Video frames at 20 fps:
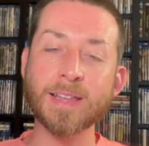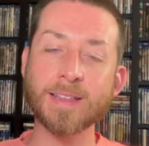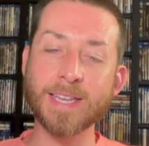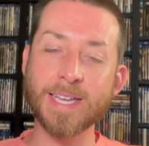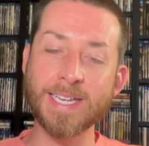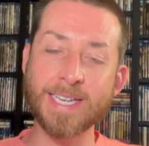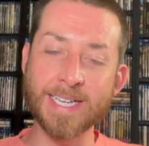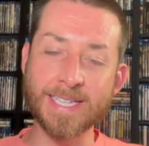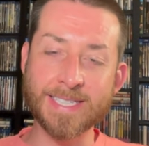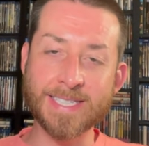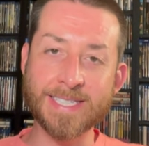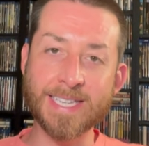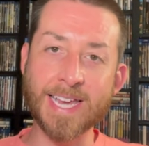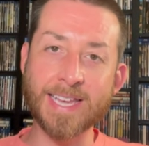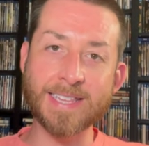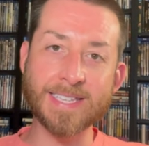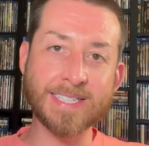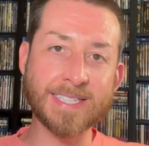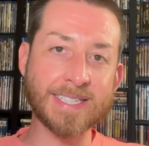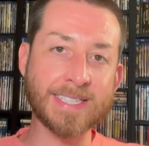They did
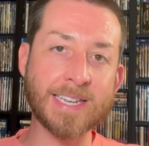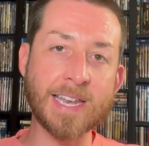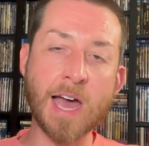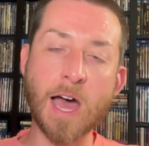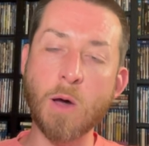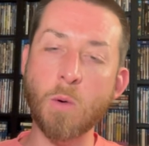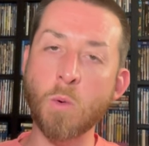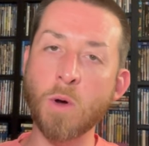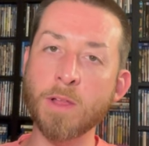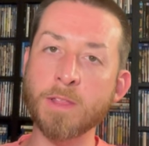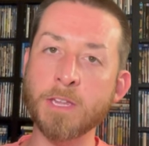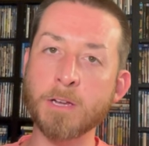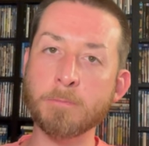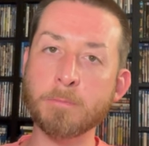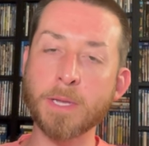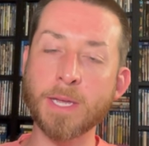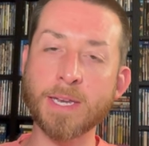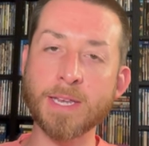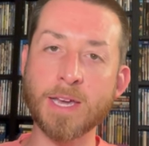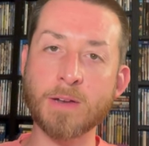say this is not one they're
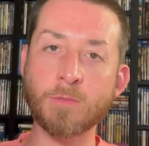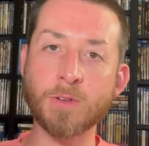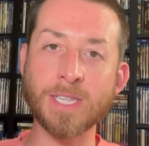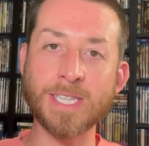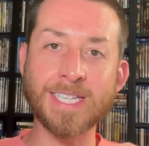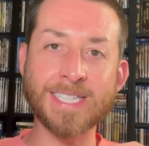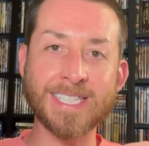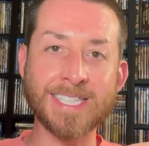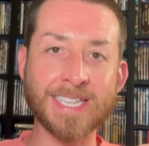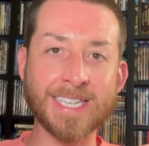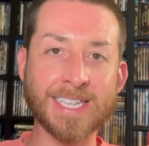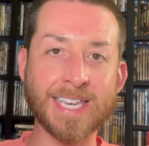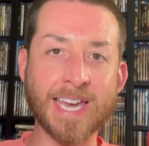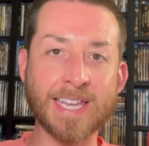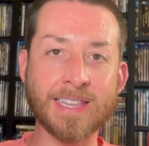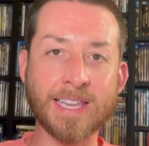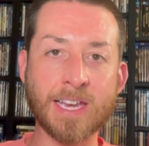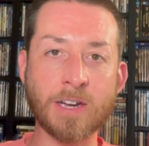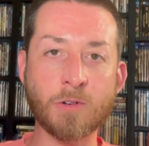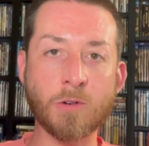planning on releasing
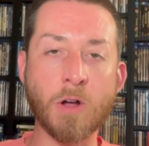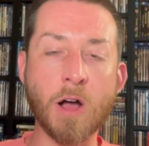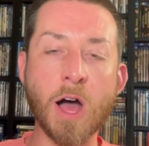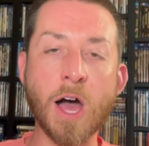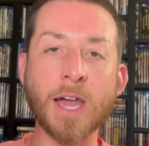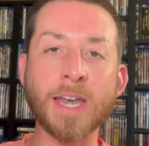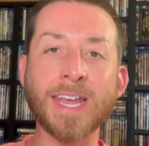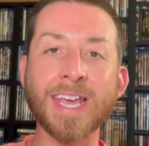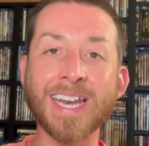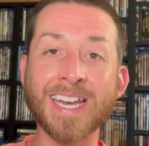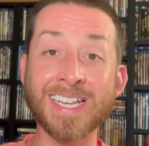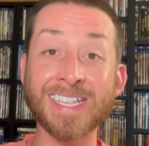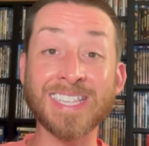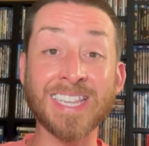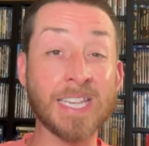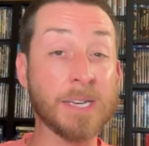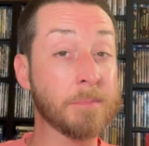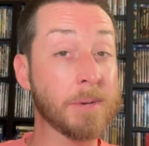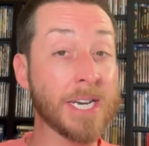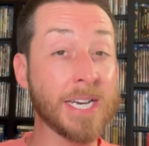again later on. It is
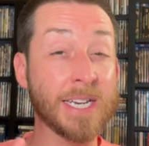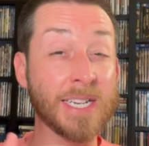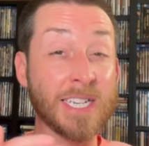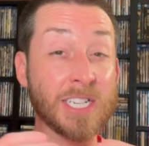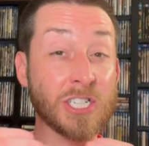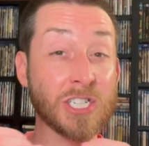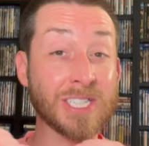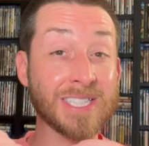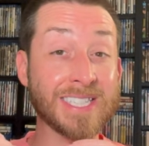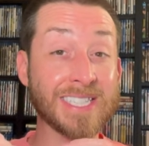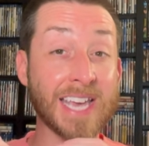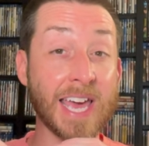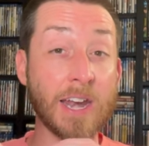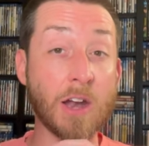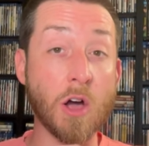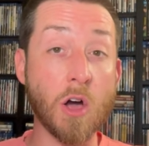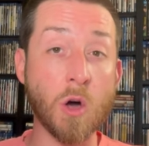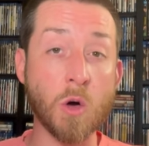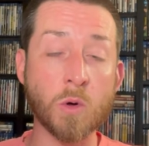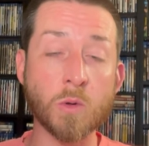limited edition
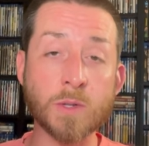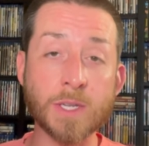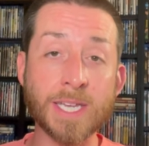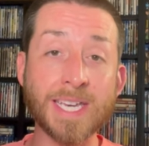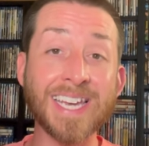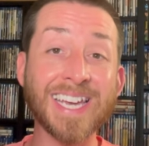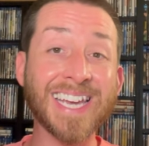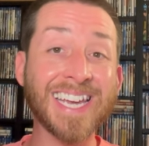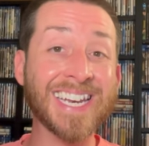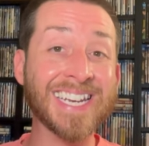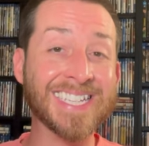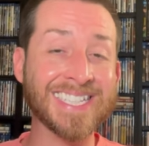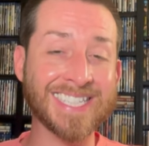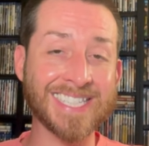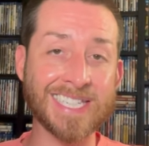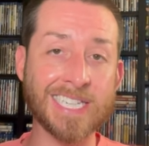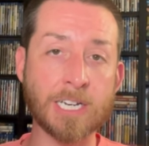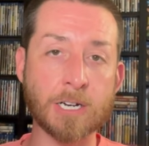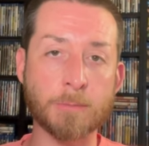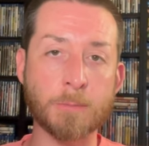set only in a
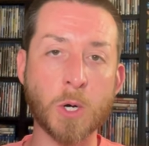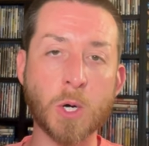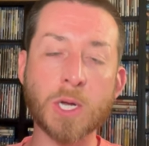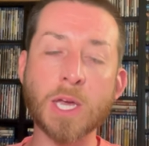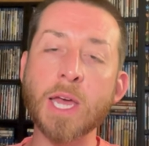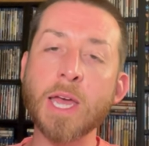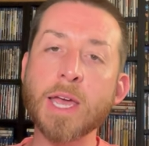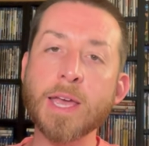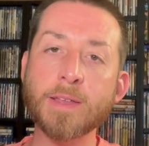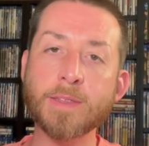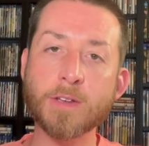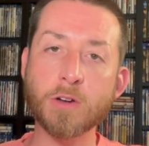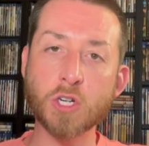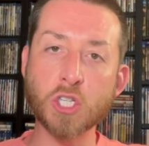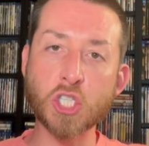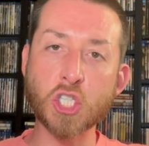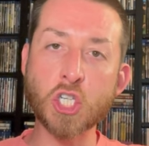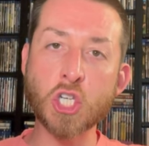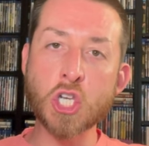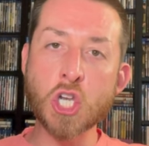SteelBook.
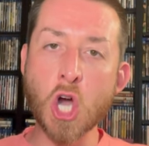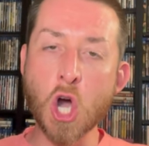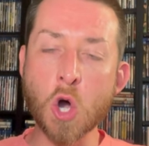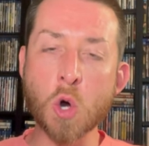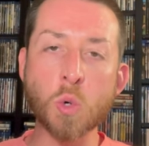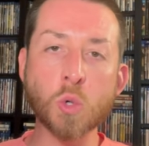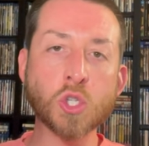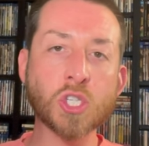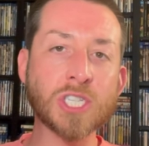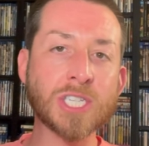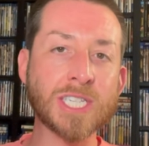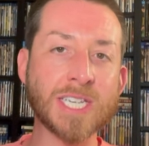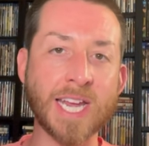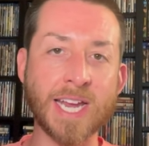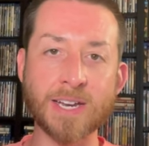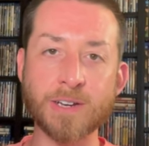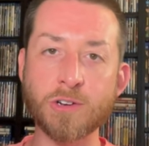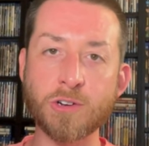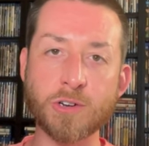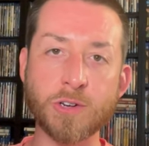There is no
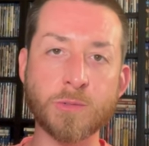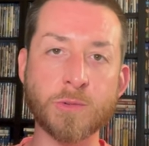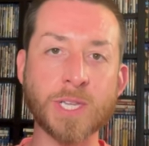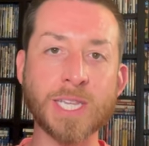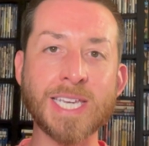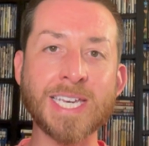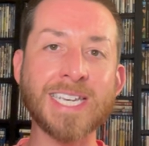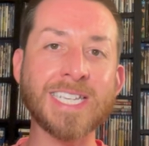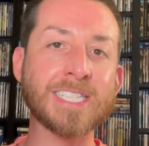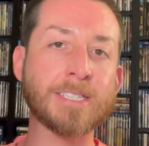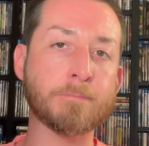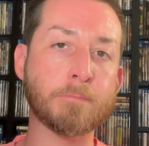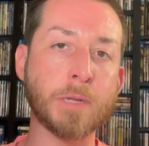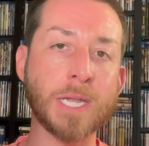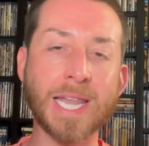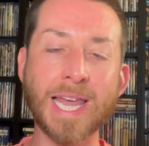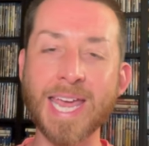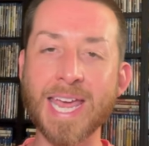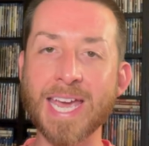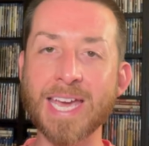standard release
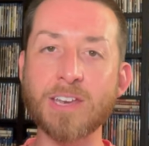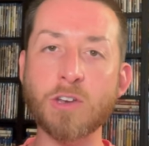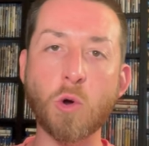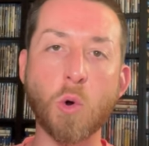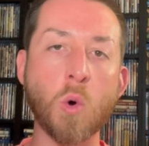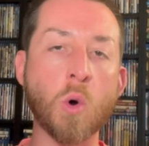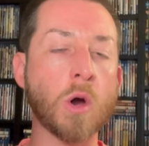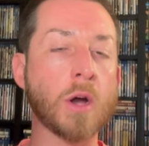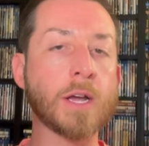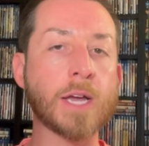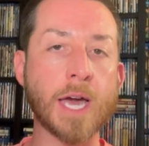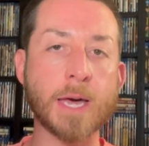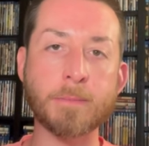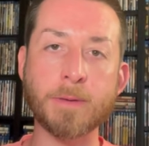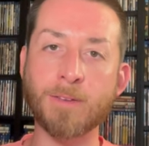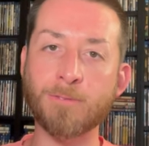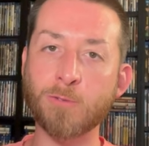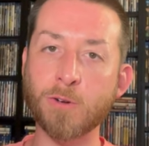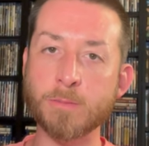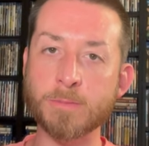planned or
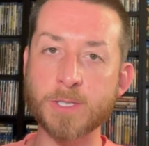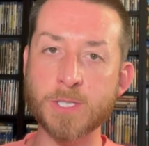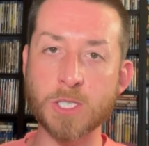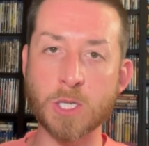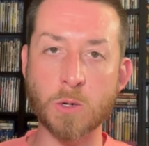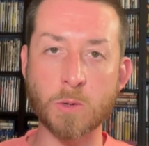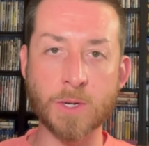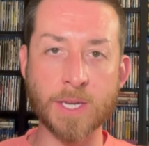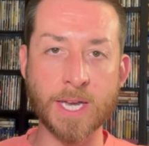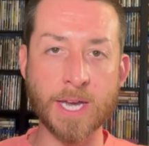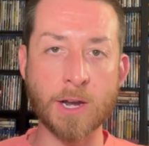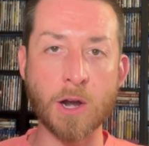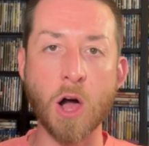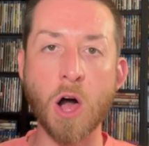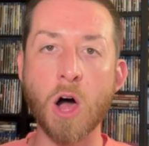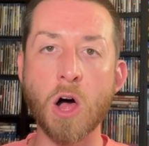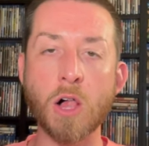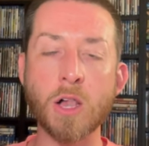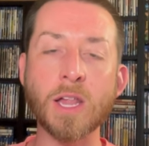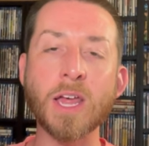coming from Sony at
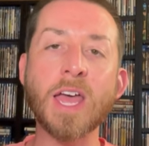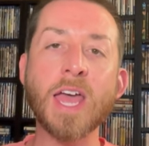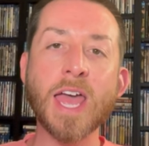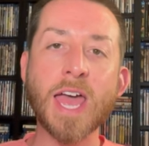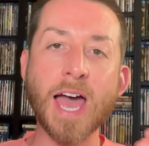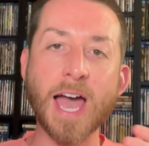all.